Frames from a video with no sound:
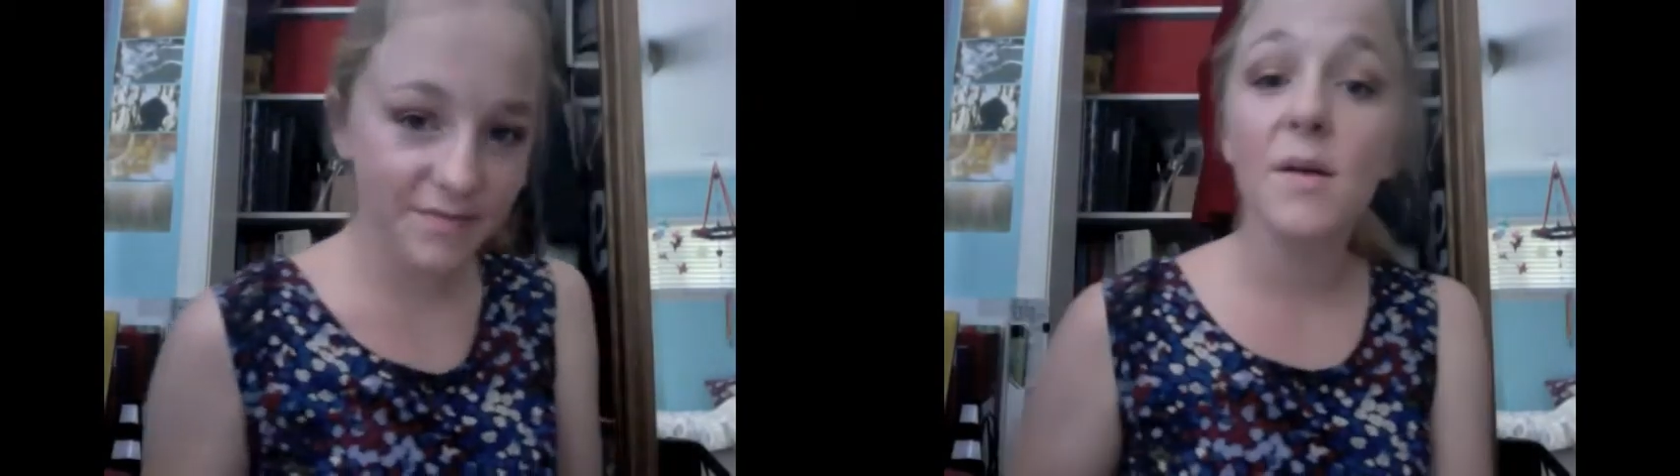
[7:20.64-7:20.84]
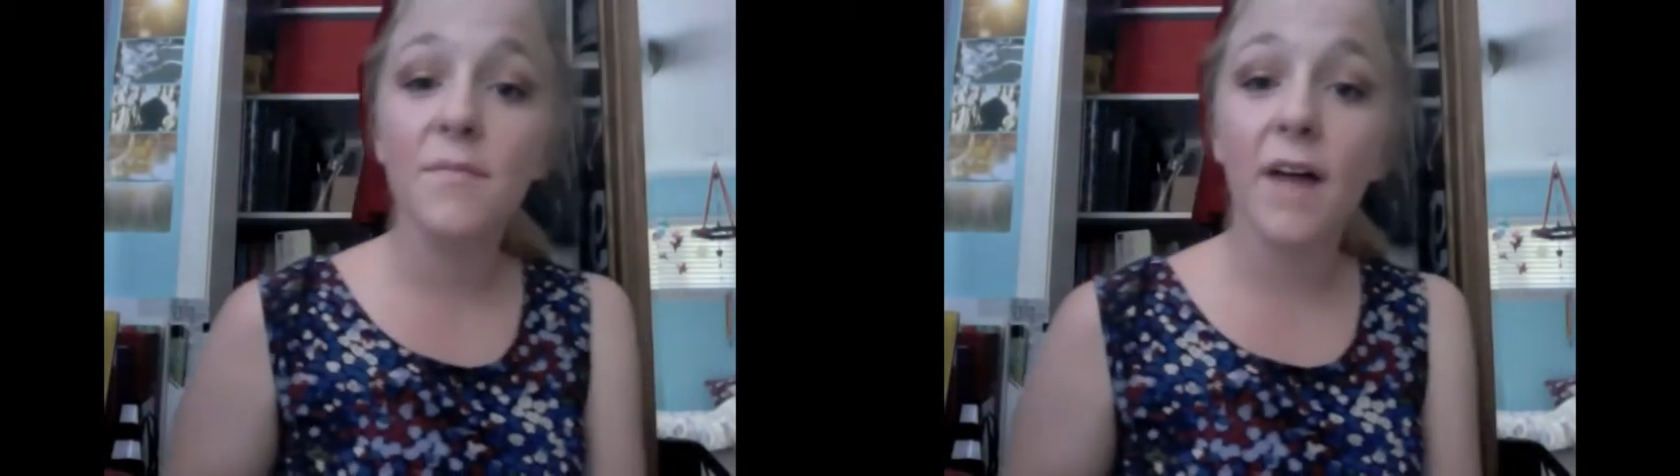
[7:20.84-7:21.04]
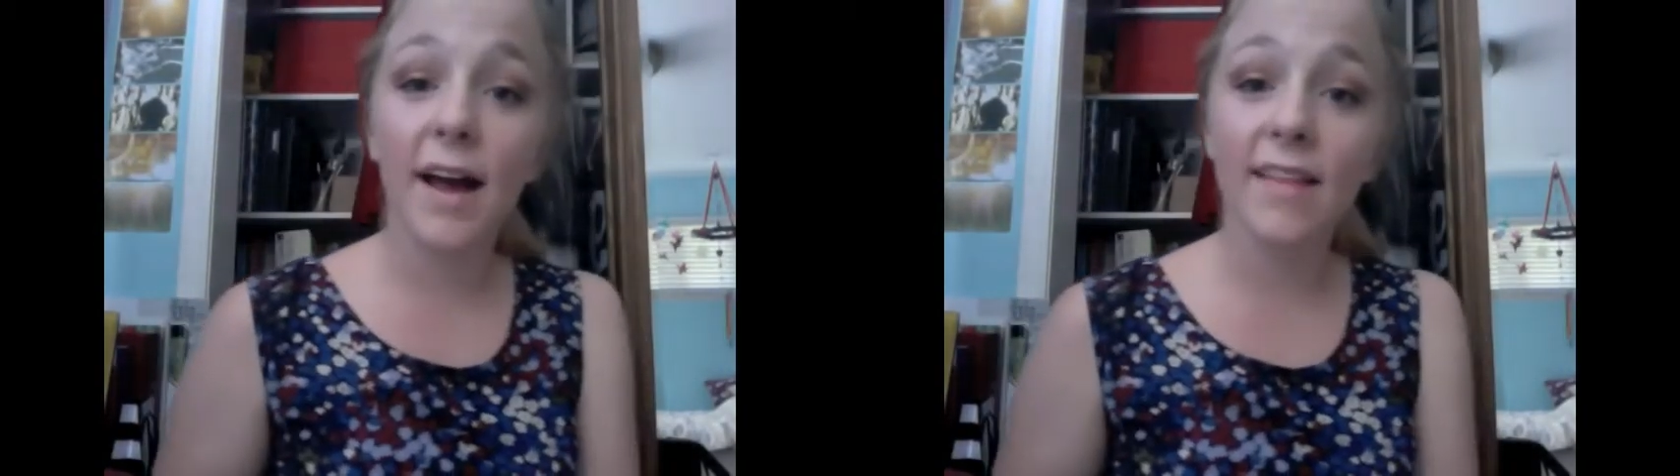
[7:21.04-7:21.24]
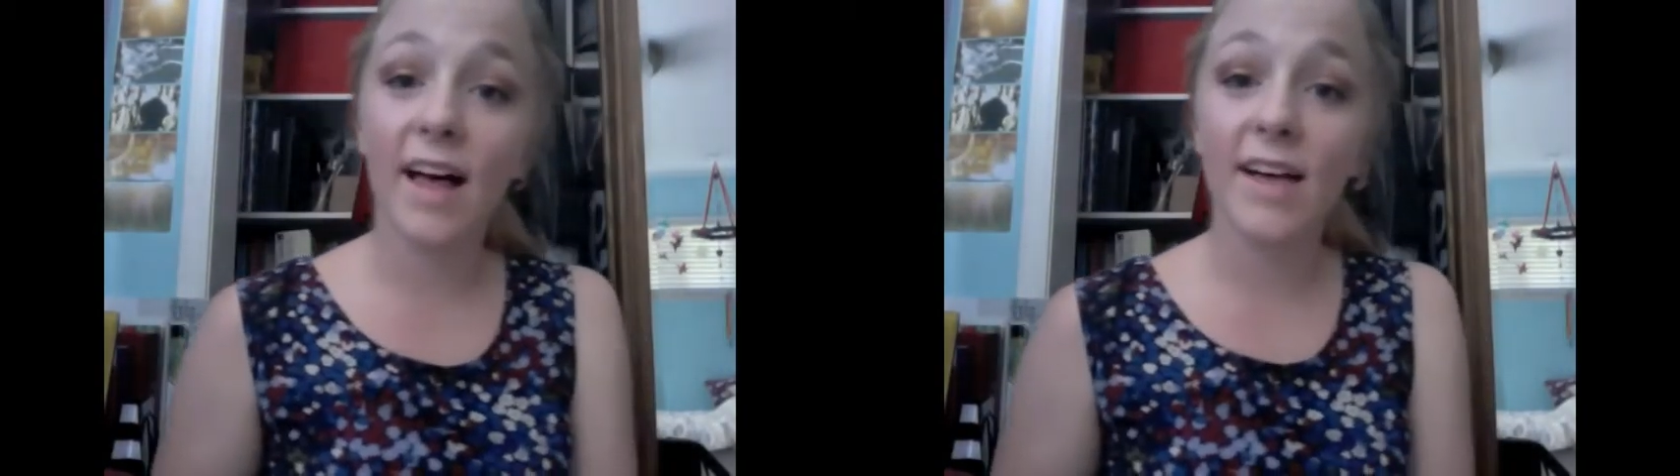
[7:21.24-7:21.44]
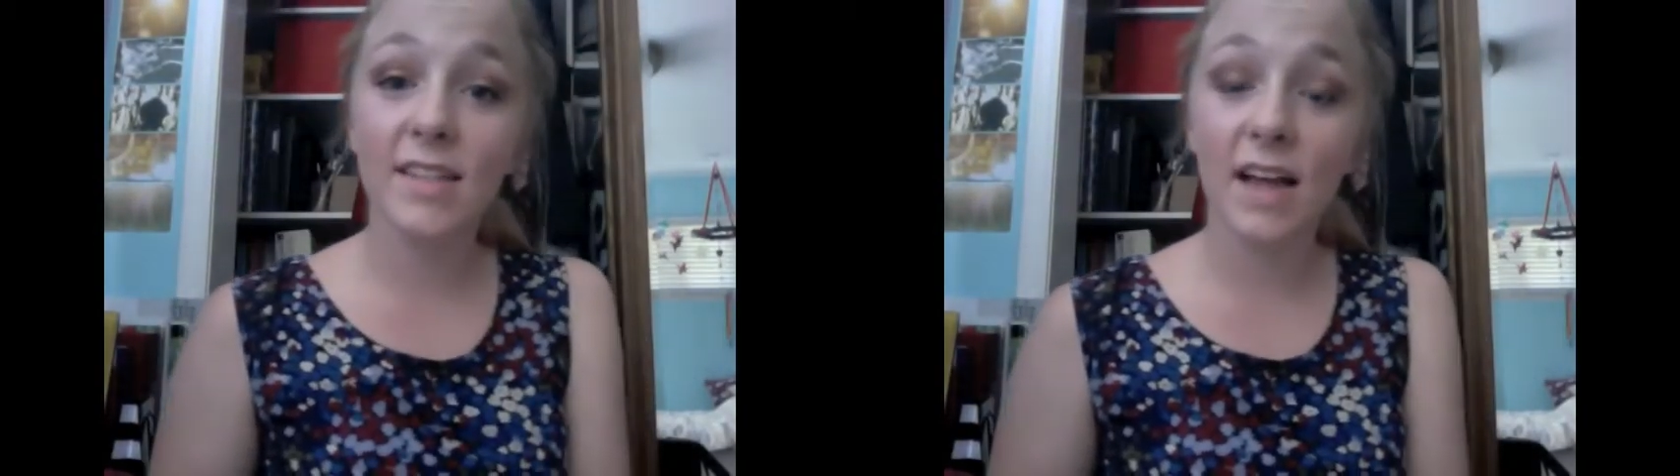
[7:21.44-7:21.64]
My
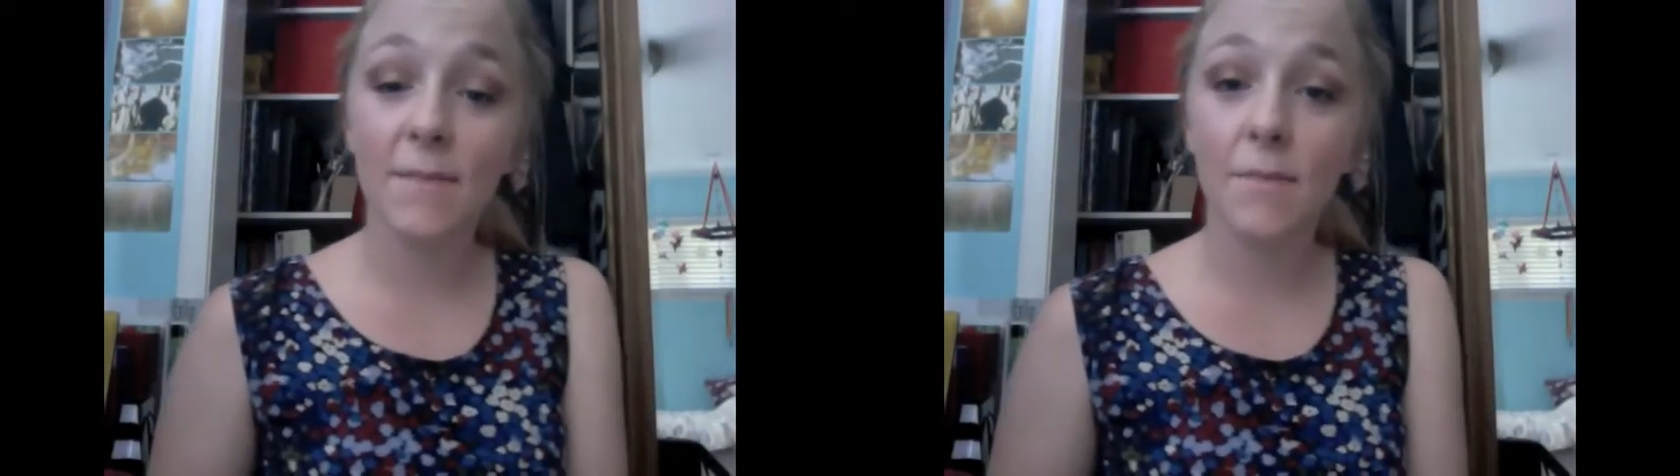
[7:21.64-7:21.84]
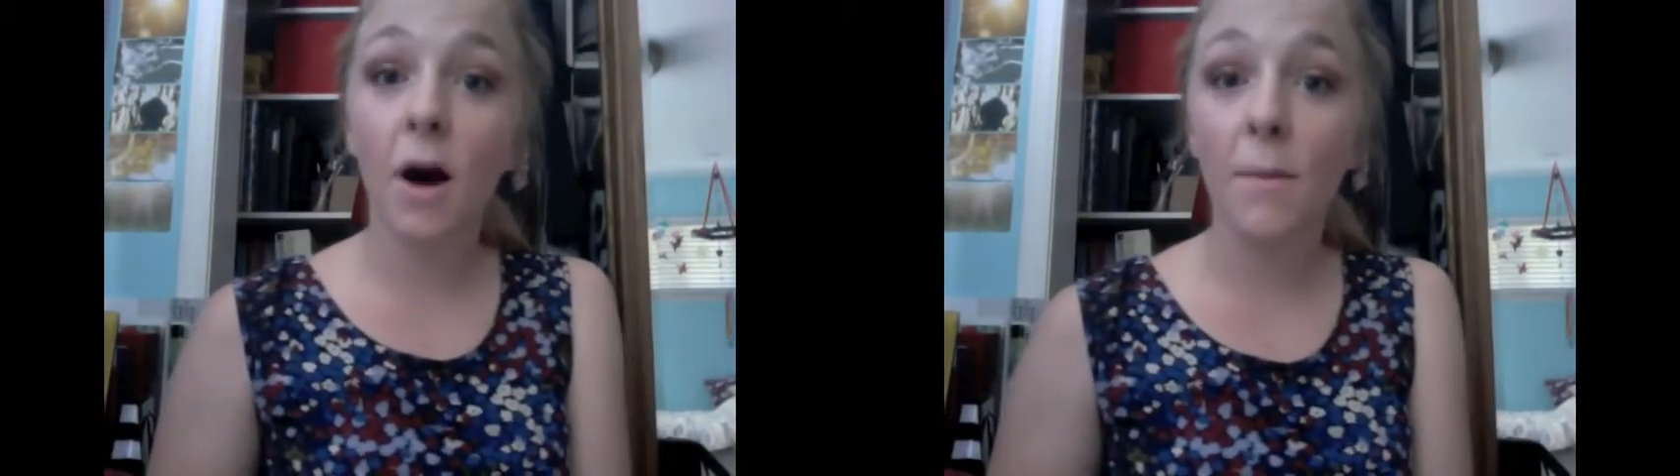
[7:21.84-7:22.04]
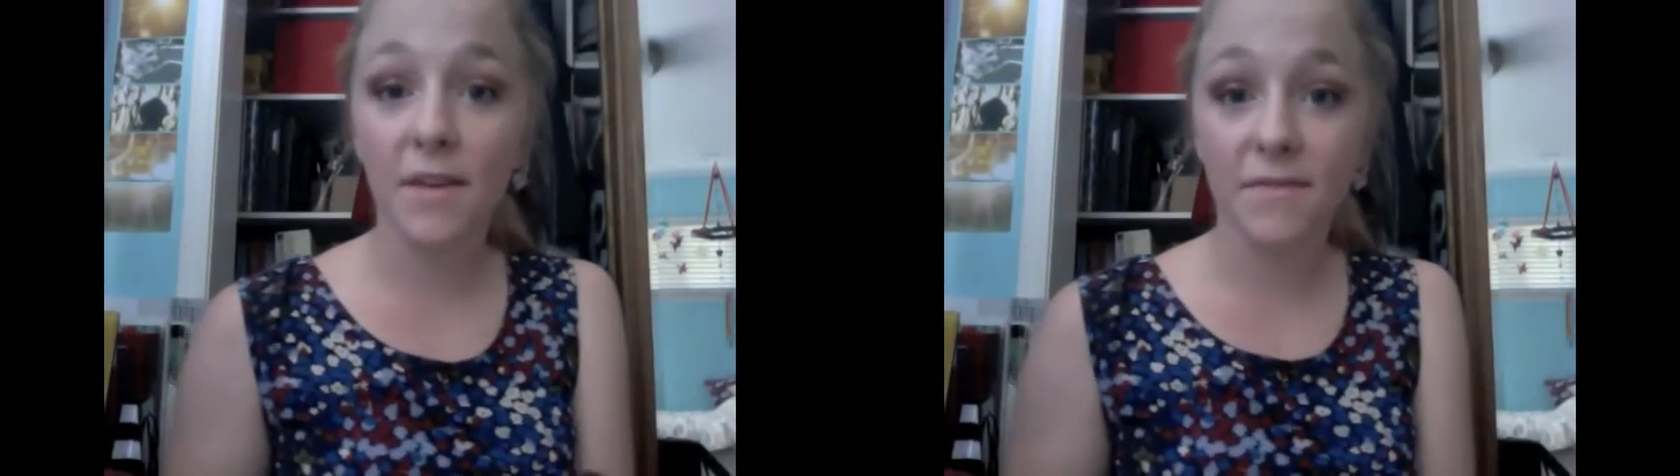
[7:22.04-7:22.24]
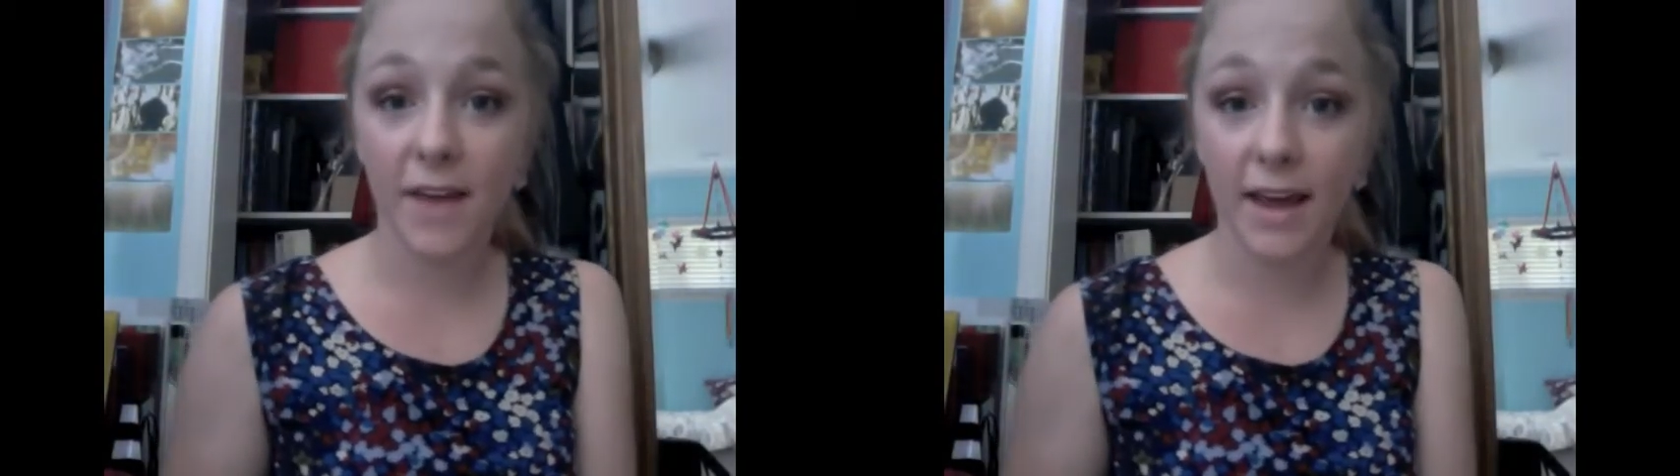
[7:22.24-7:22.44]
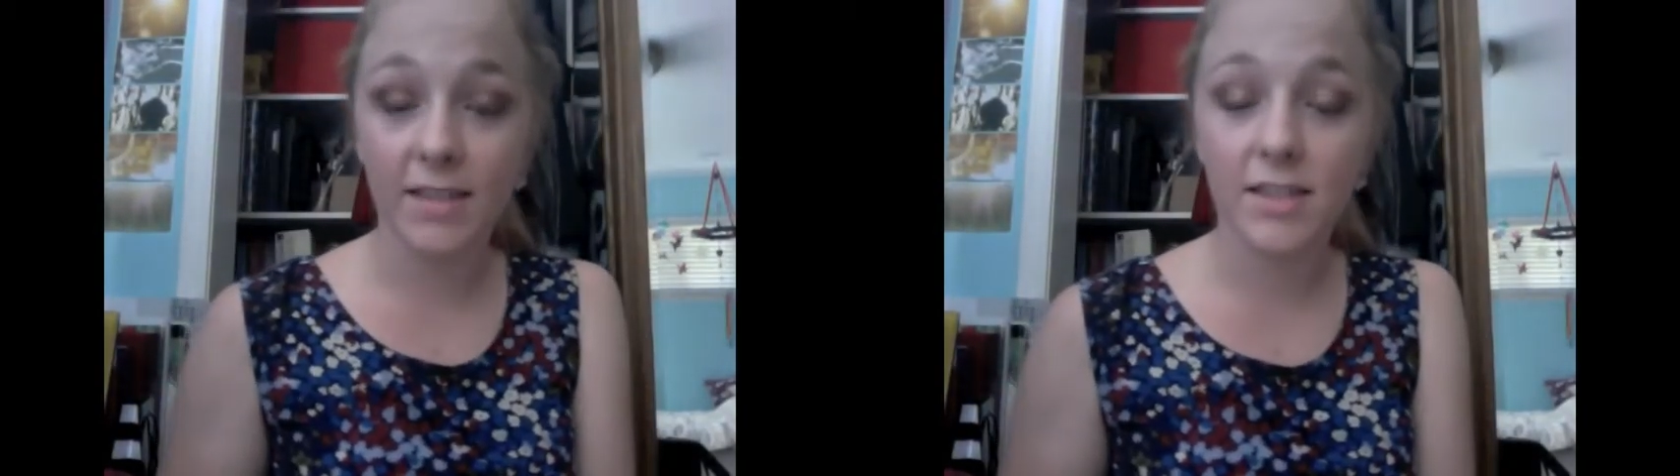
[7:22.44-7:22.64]
last step on my
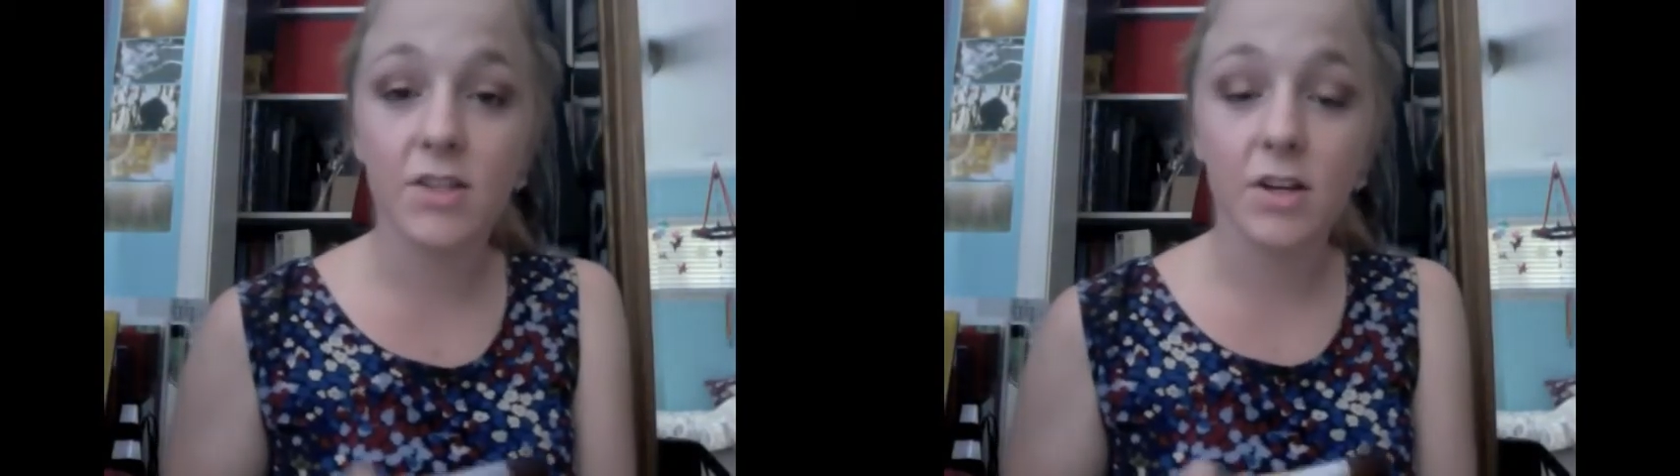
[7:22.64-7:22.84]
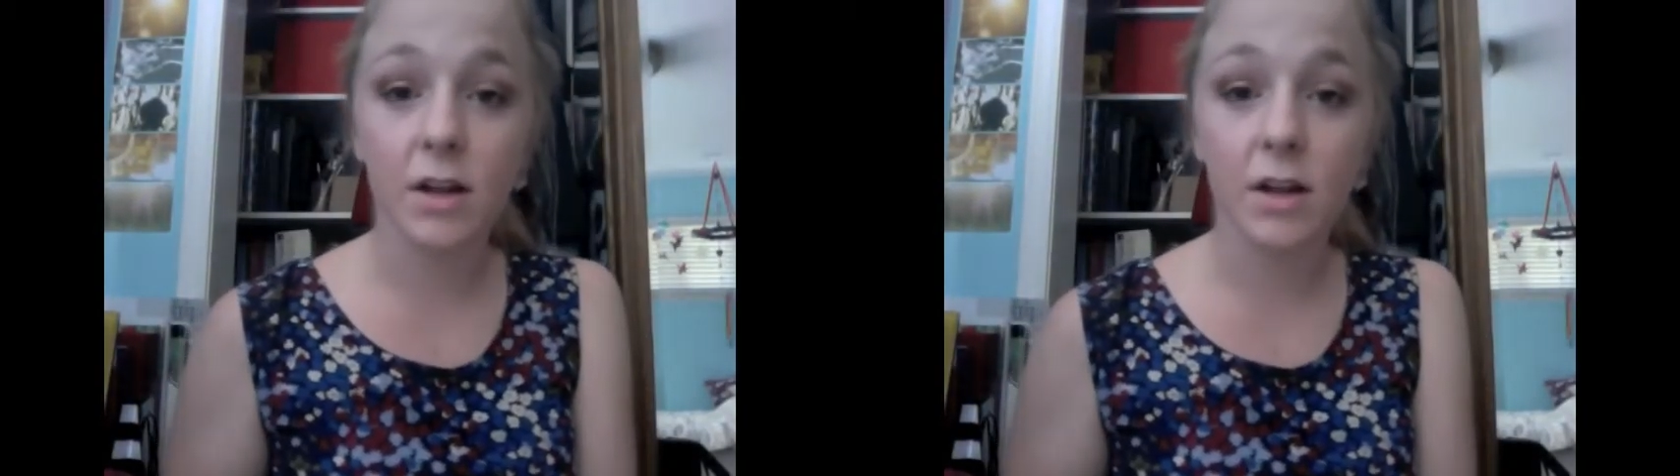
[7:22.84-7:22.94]
face is going